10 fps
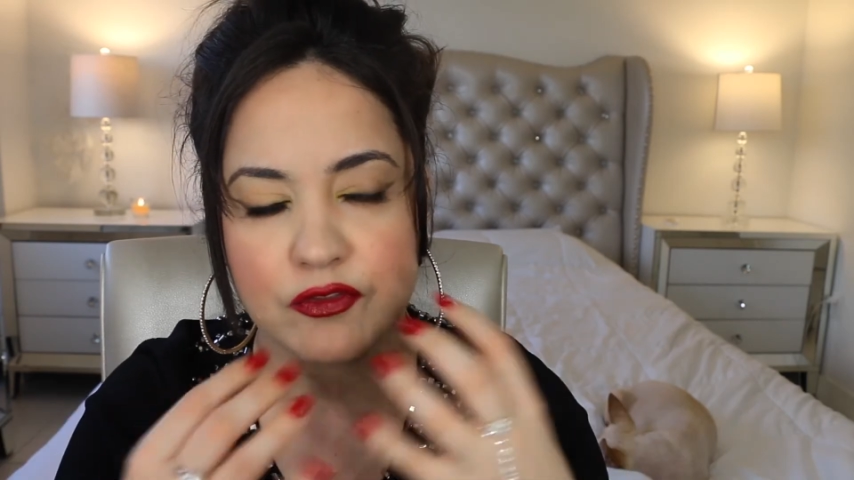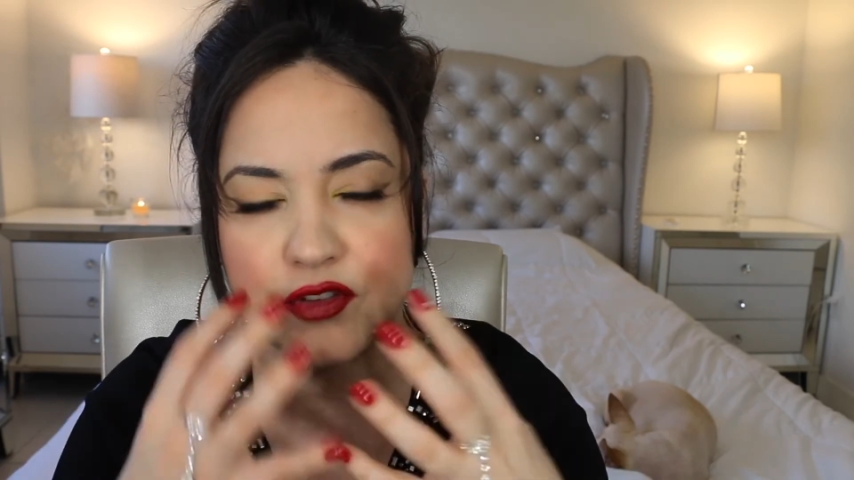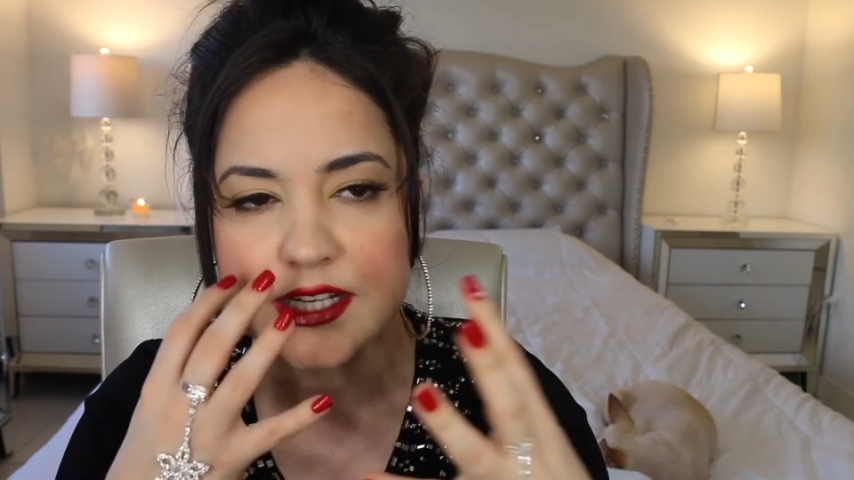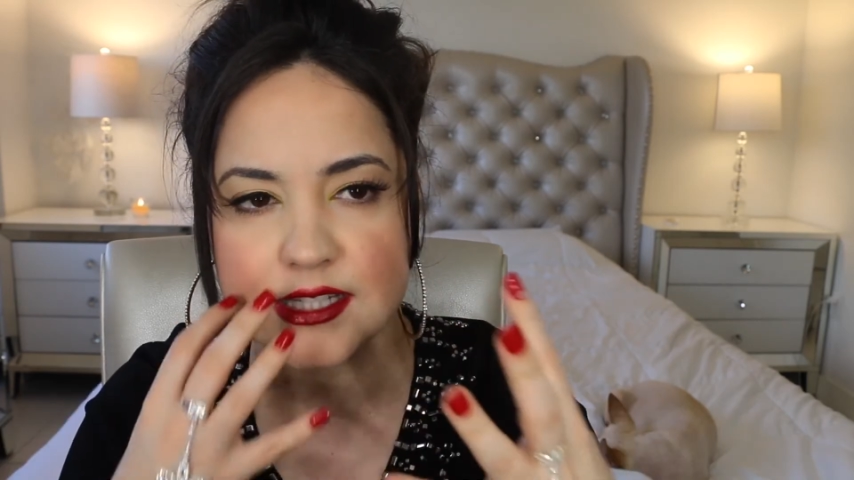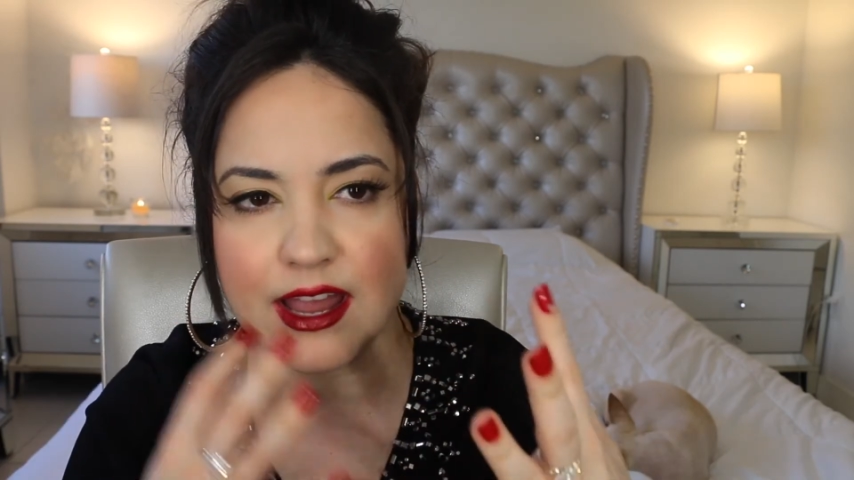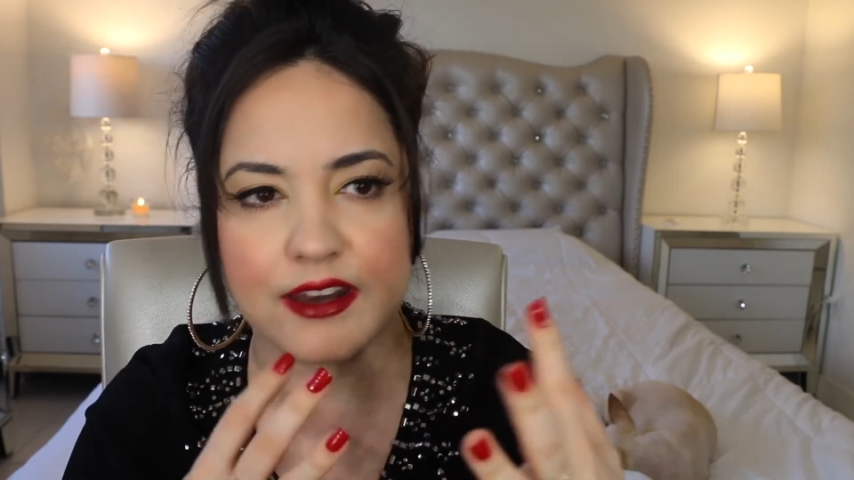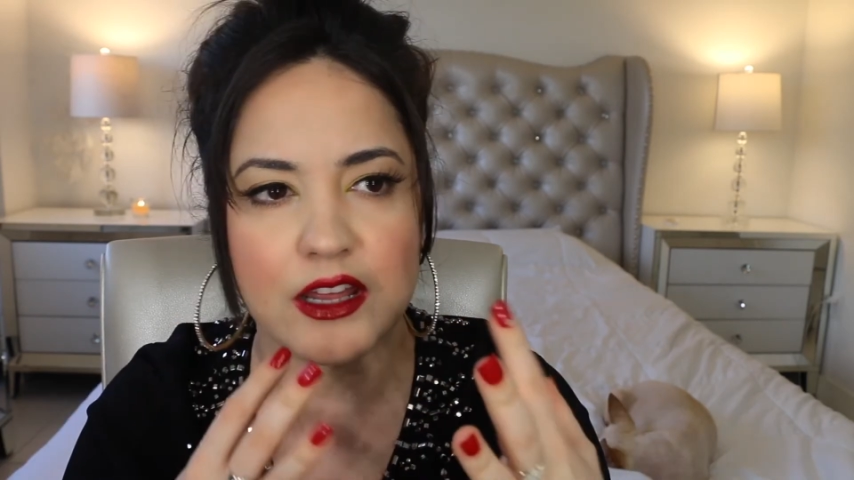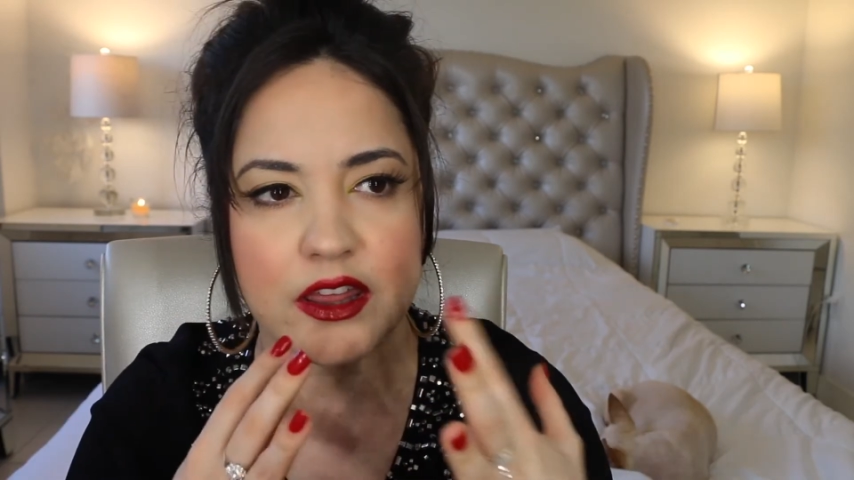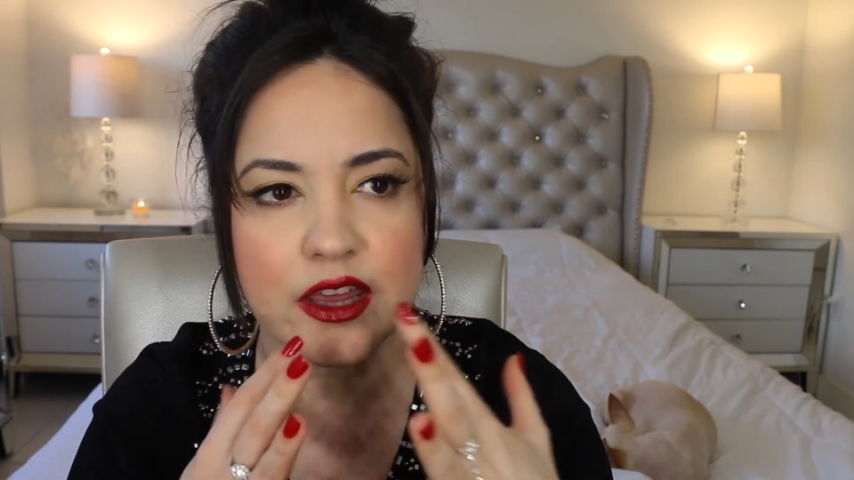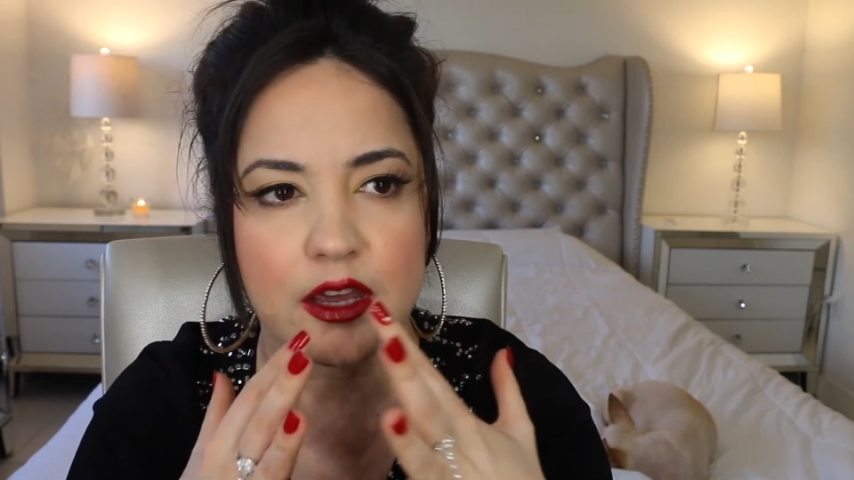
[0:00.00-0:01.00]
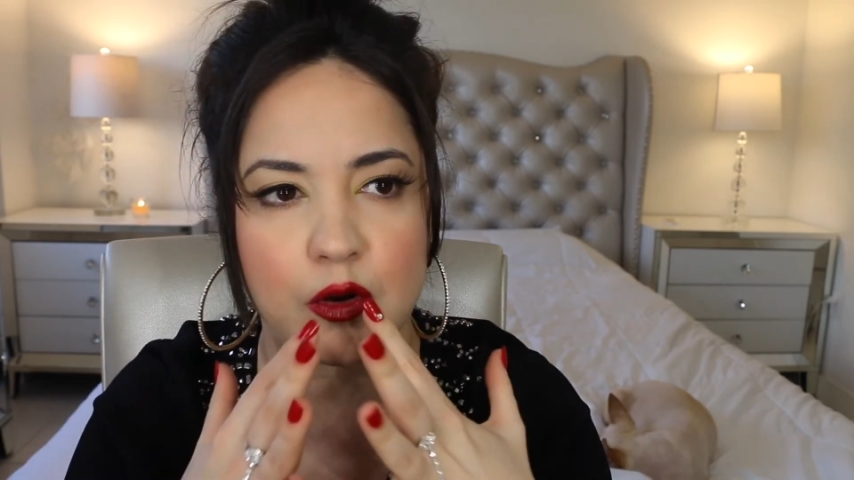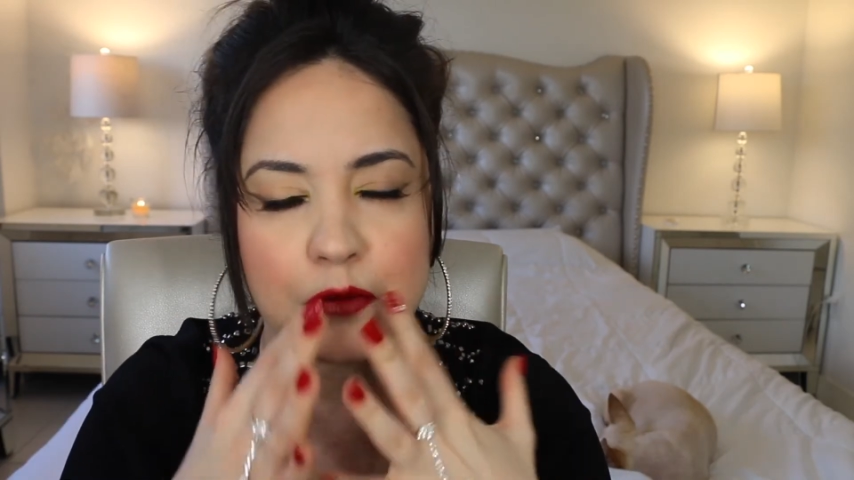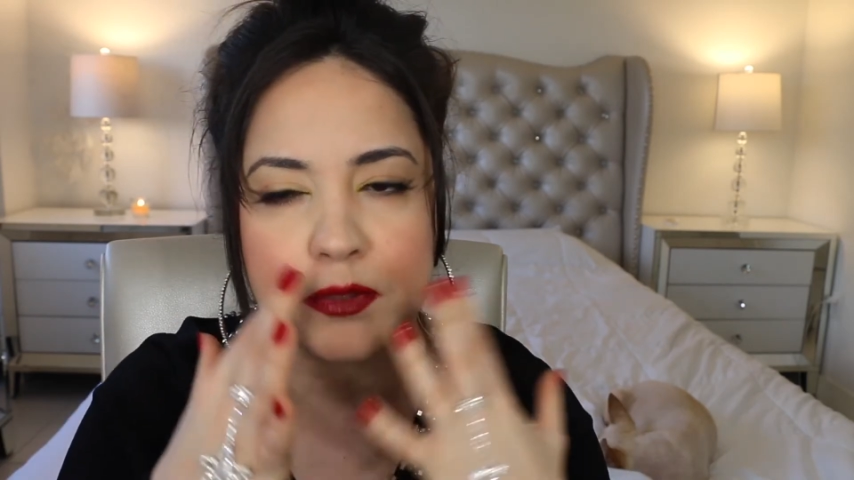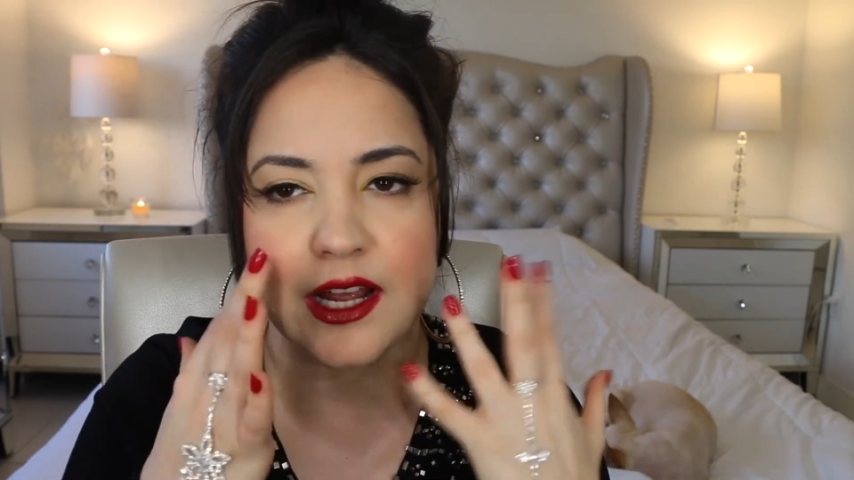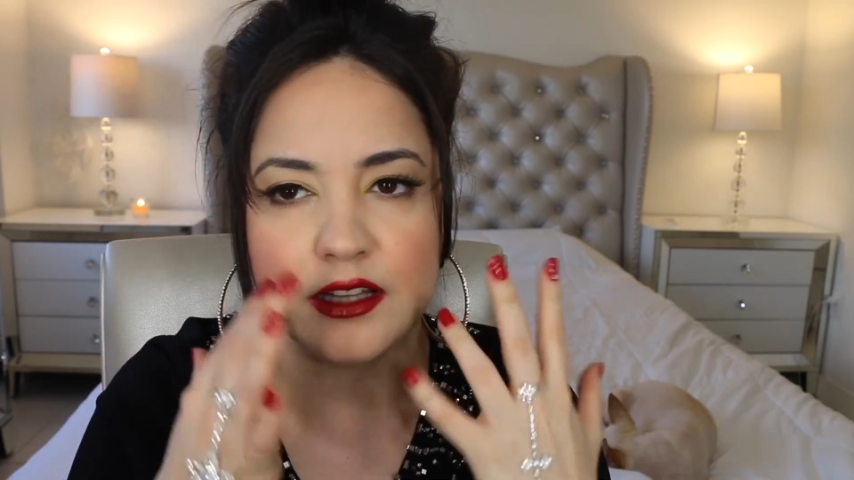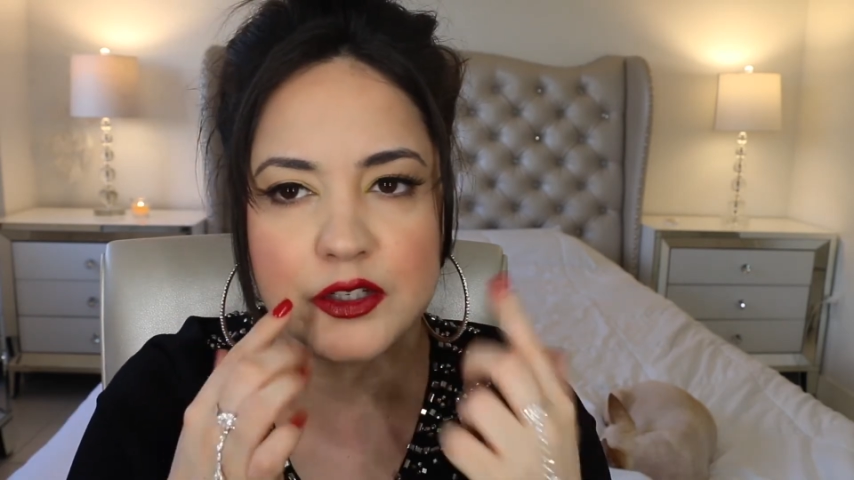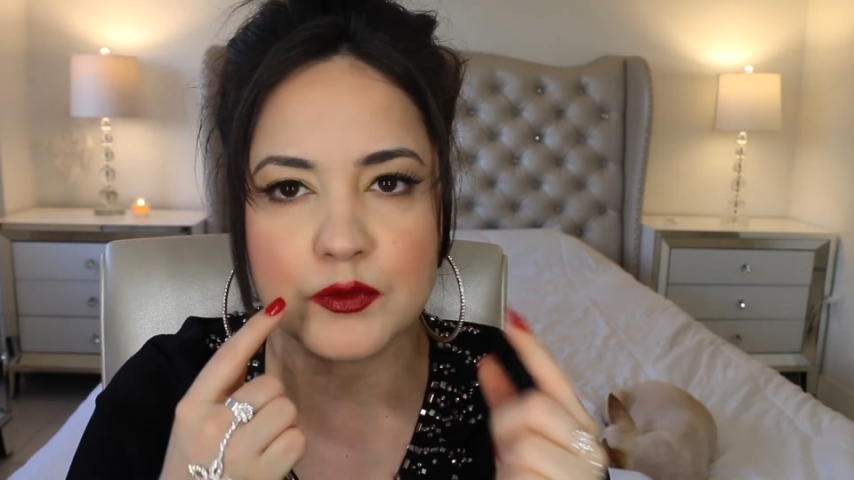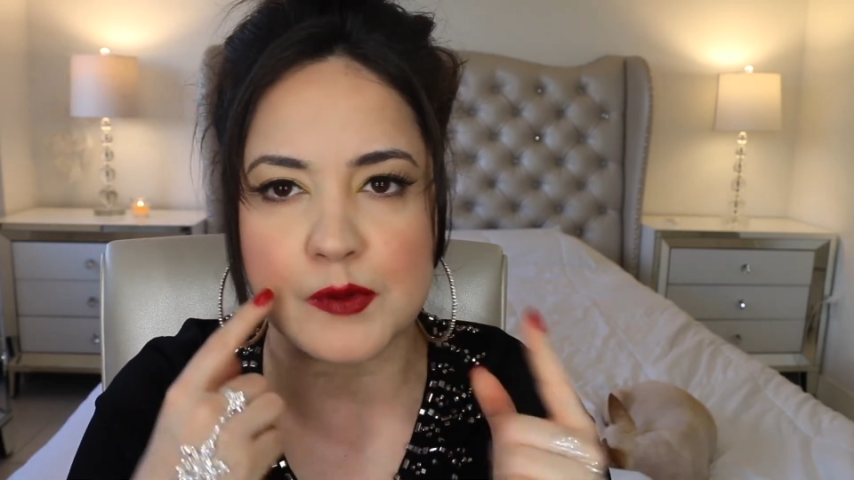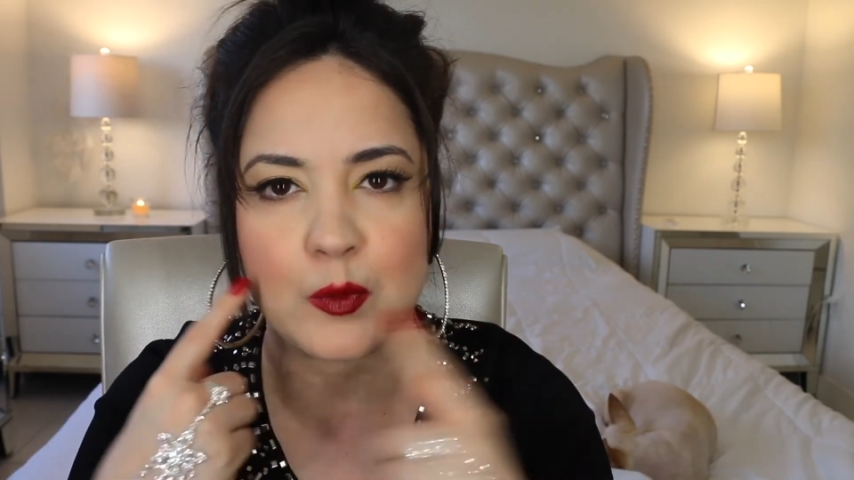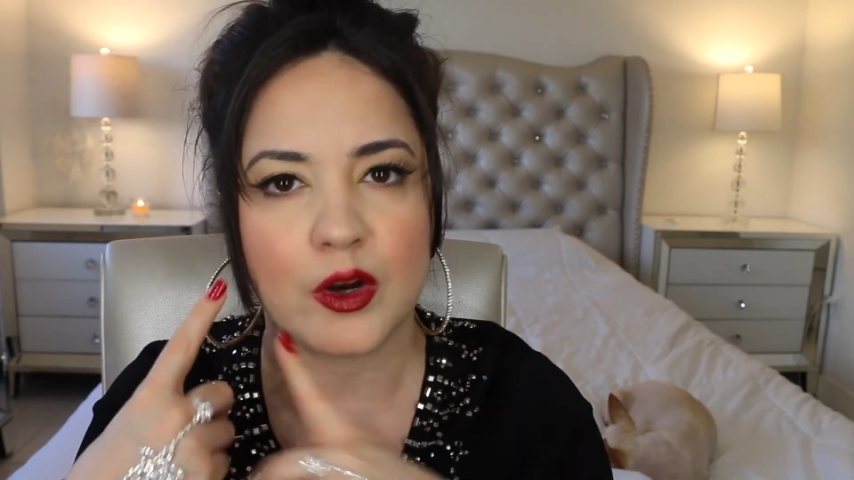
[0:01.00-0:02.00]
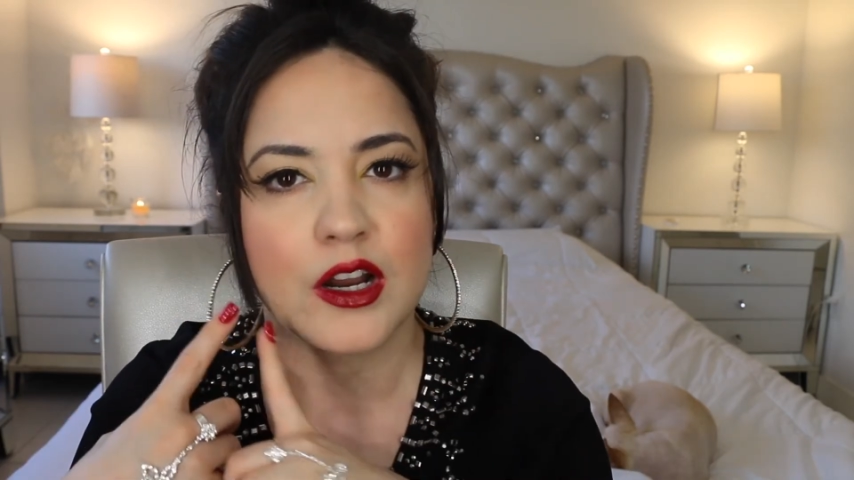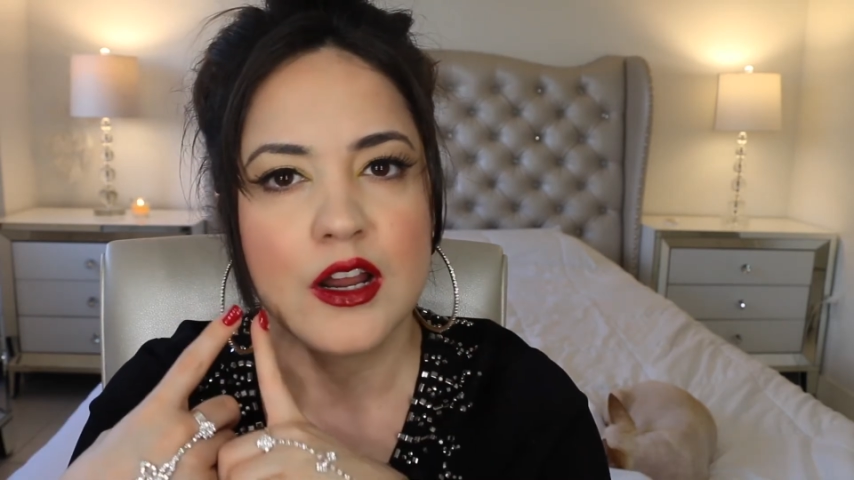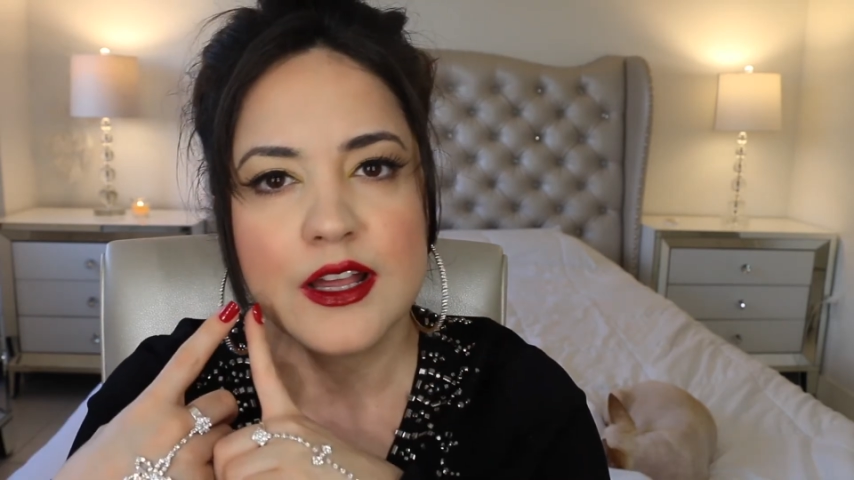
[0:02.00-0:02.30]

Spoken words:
fix anything or apply a little bit more